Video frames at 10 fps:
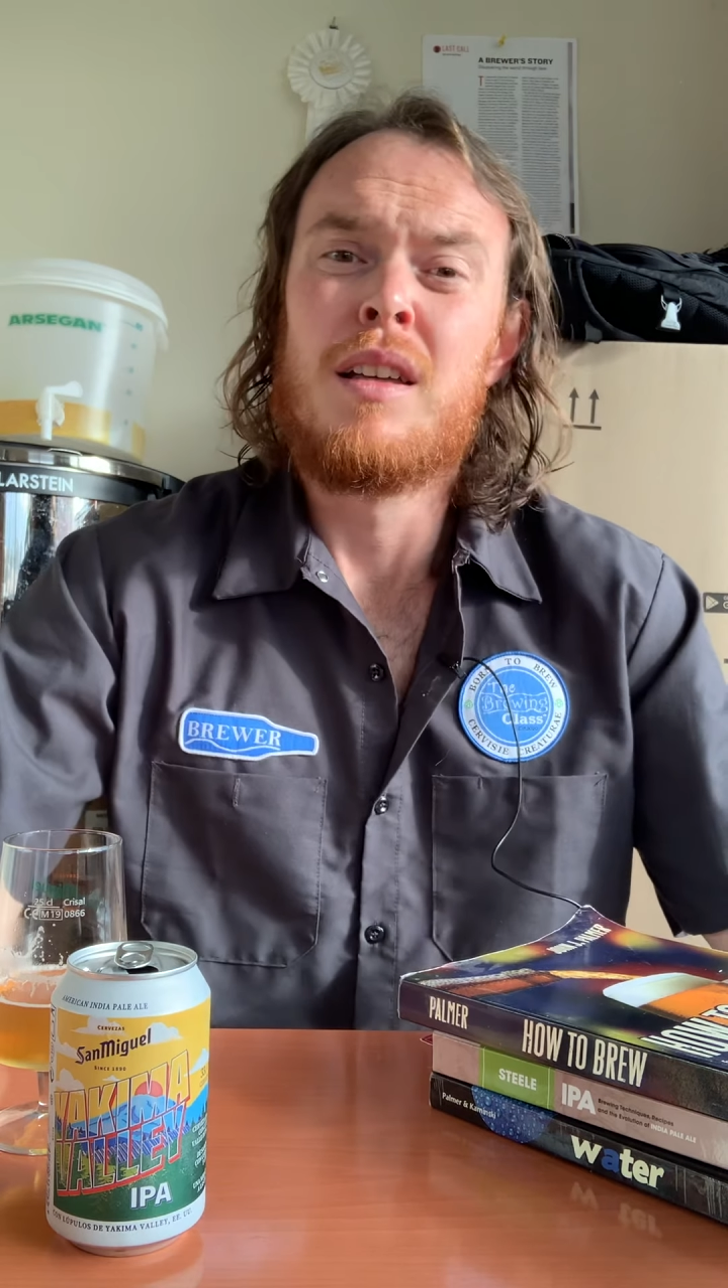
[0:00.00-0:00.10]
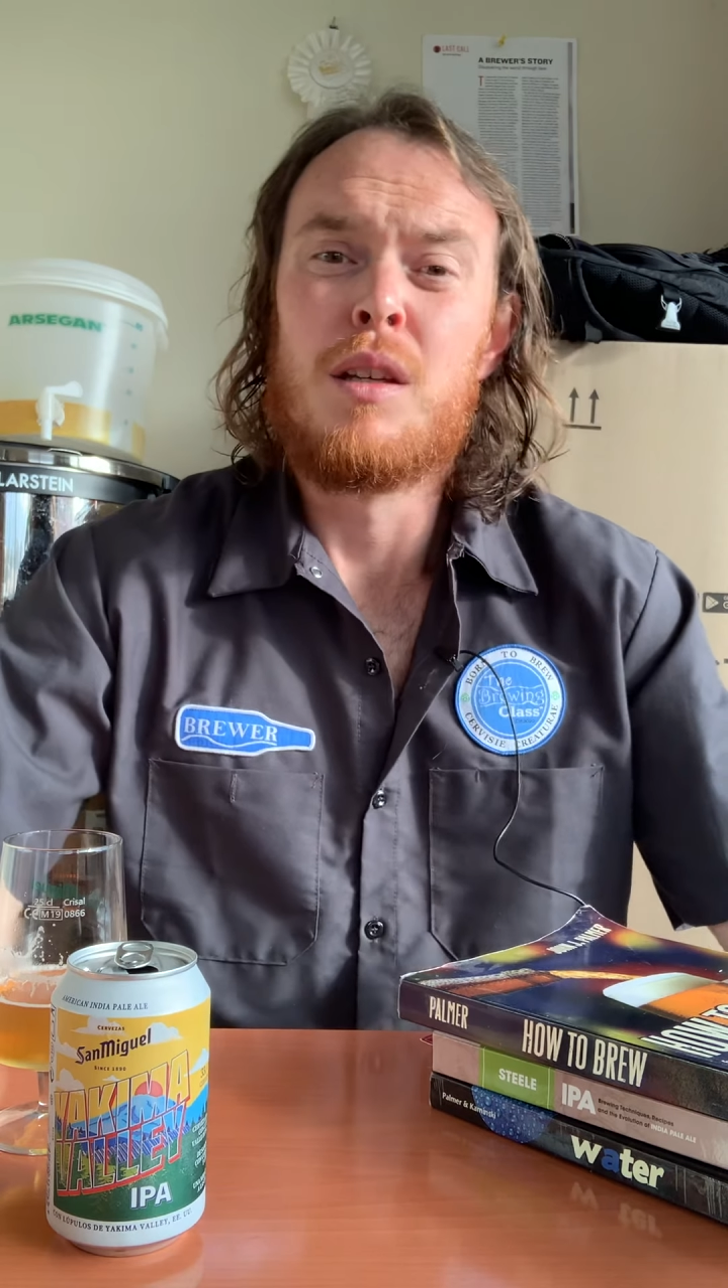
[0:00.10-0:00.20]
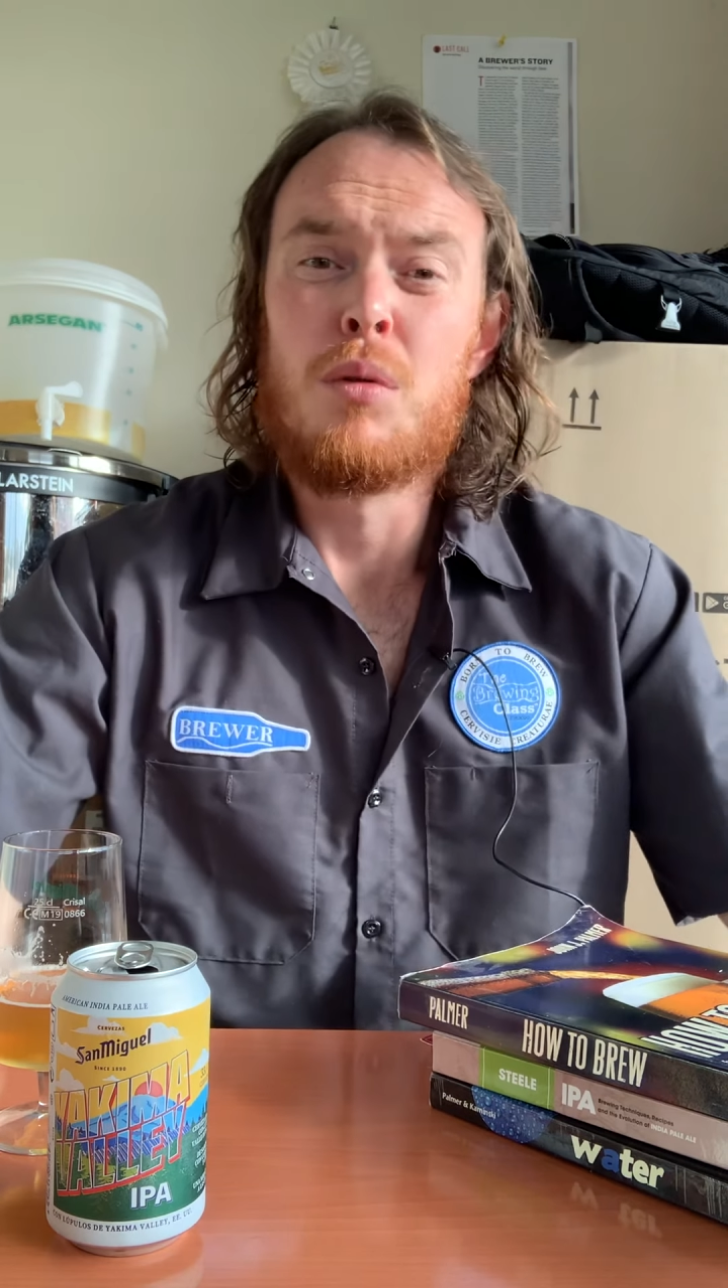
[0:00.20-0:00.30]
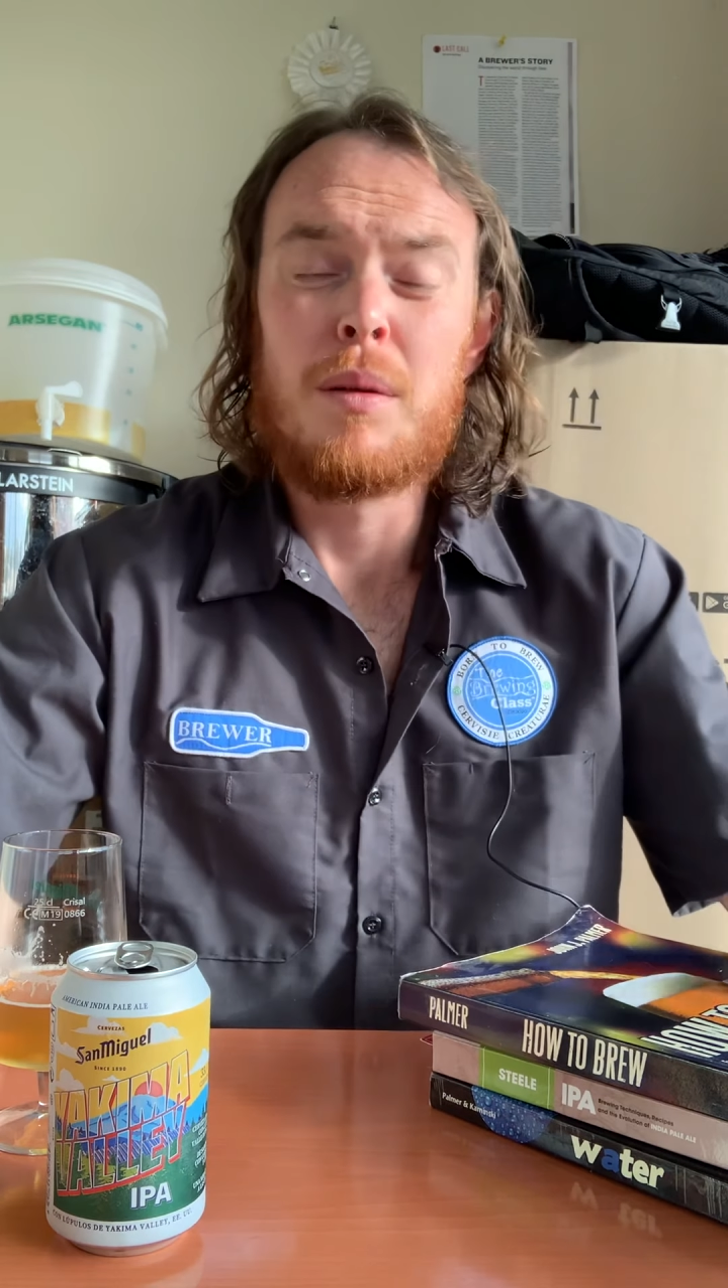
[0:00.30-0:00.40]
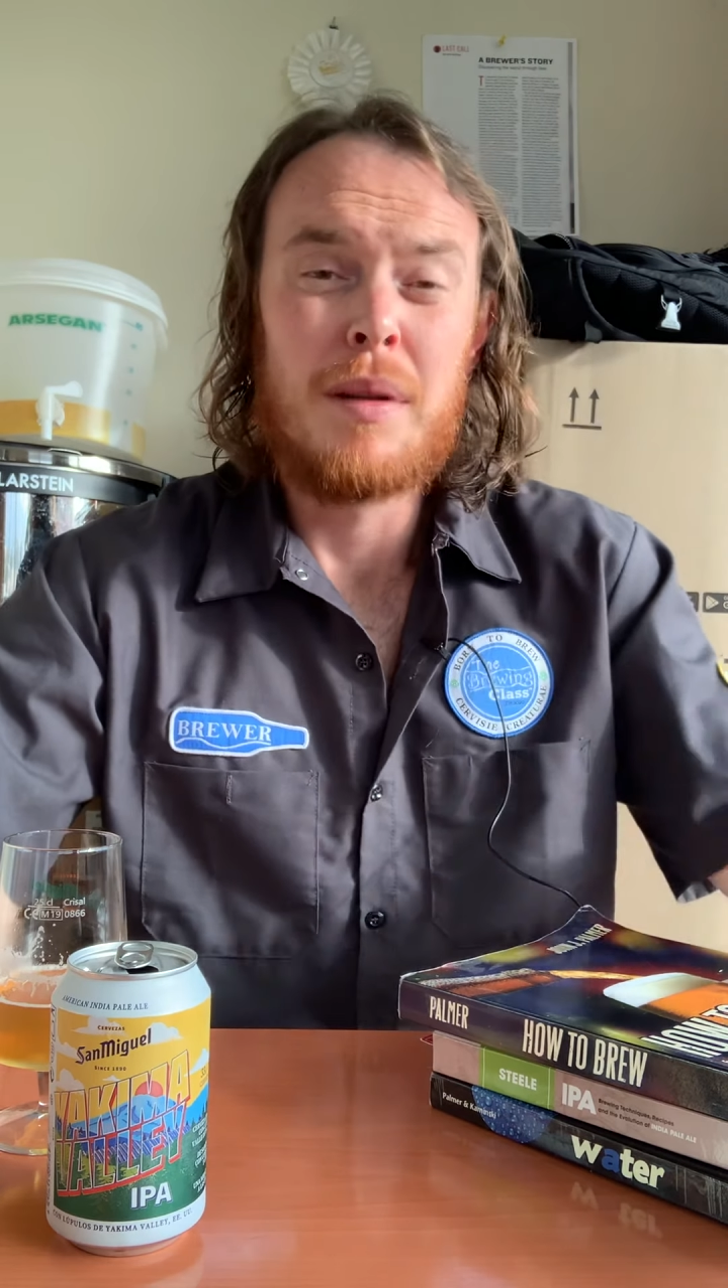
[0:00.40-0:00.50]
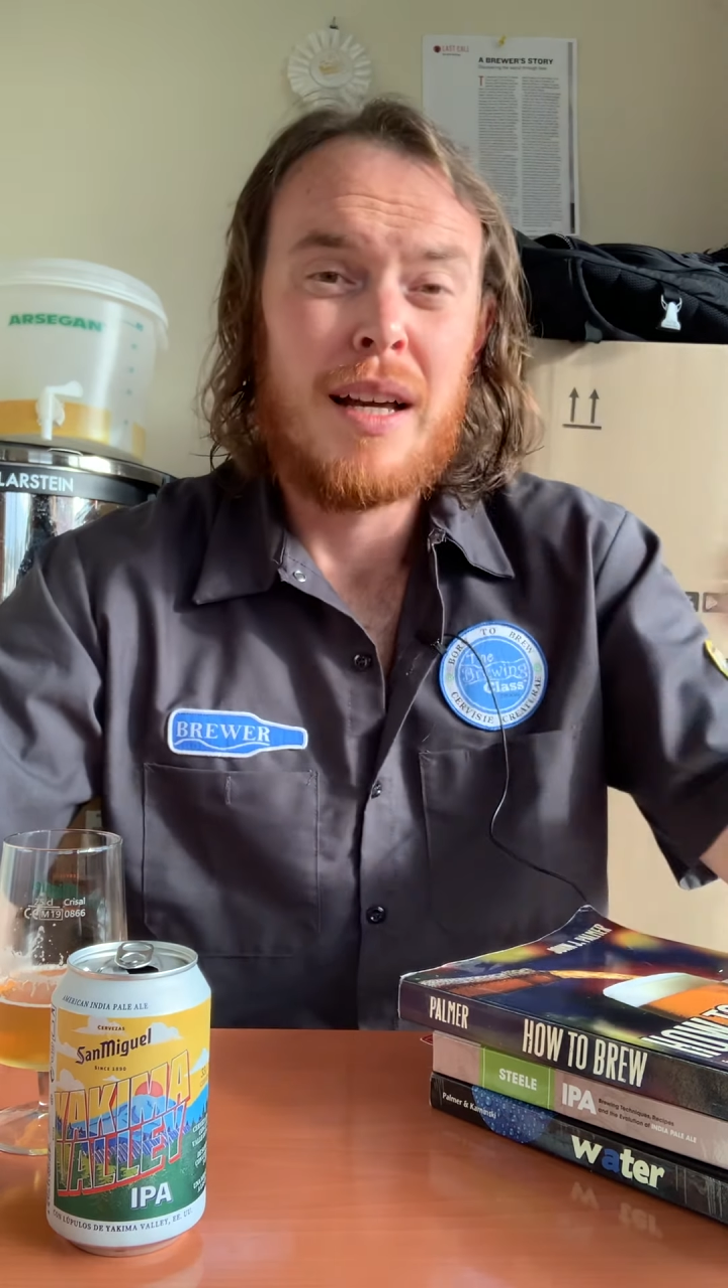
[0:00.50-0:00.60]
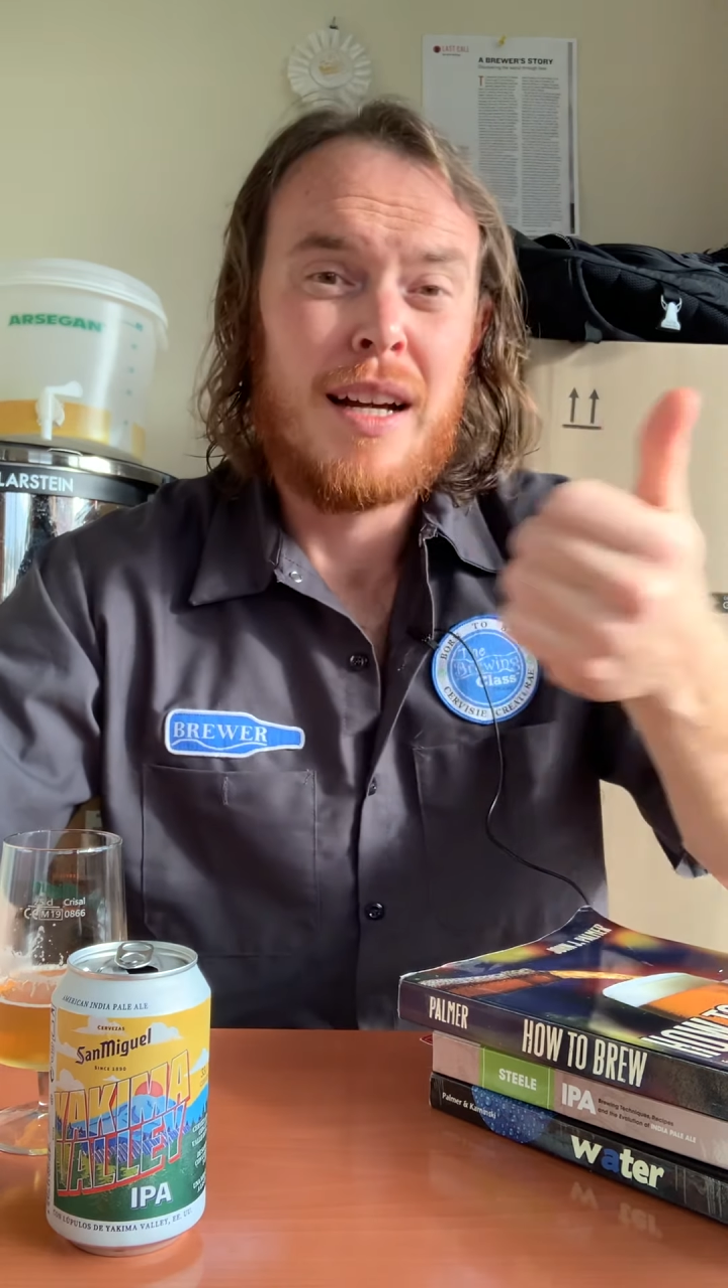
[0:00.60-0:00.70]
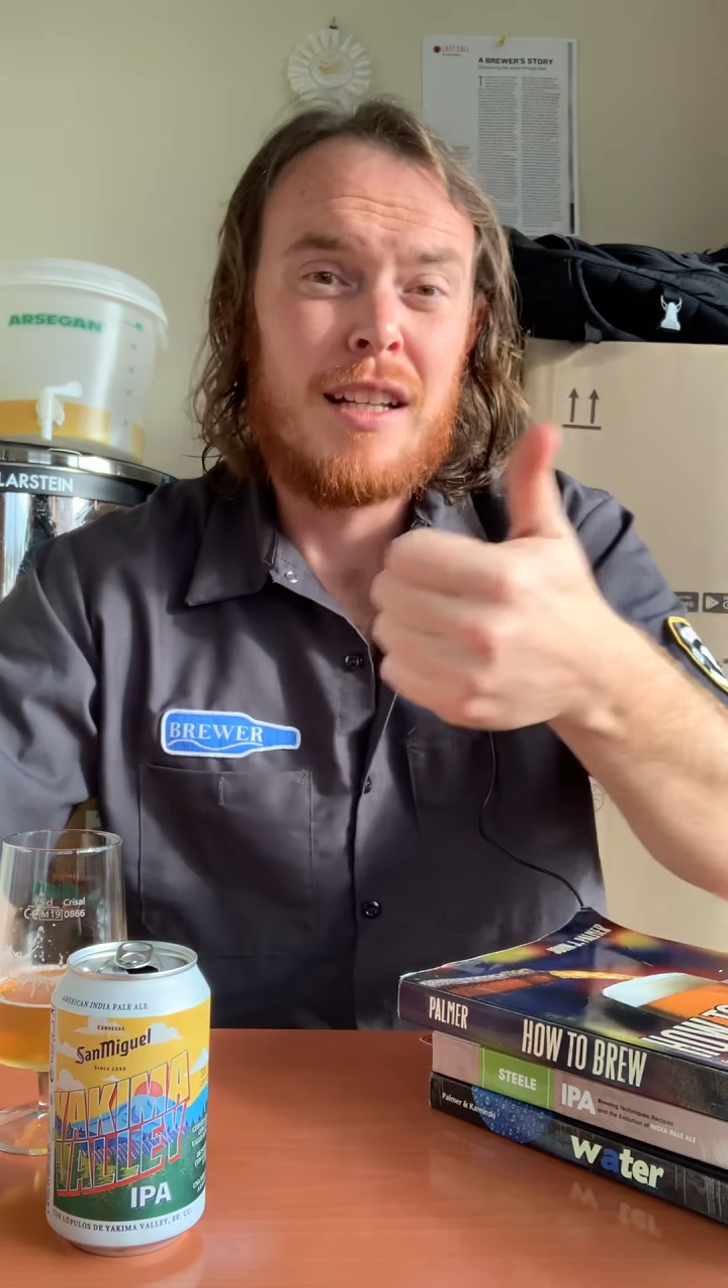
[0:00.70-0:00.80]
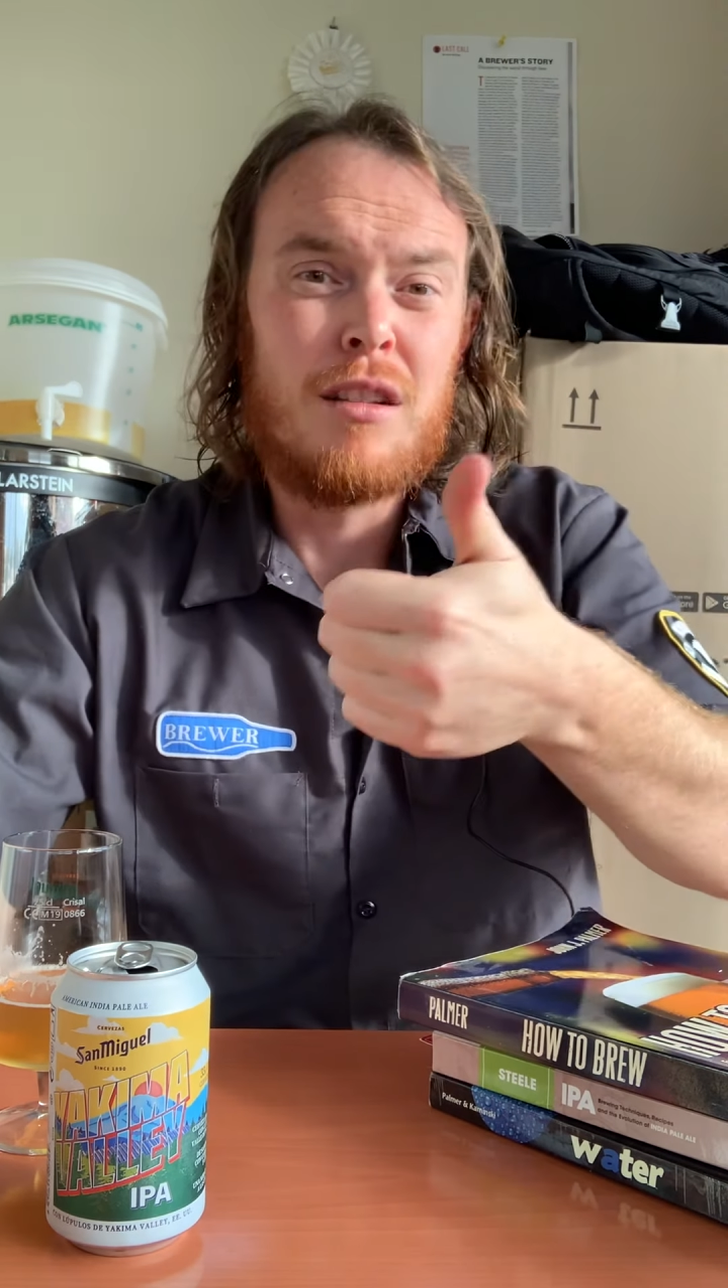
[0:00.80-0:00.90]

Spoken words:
you will be adding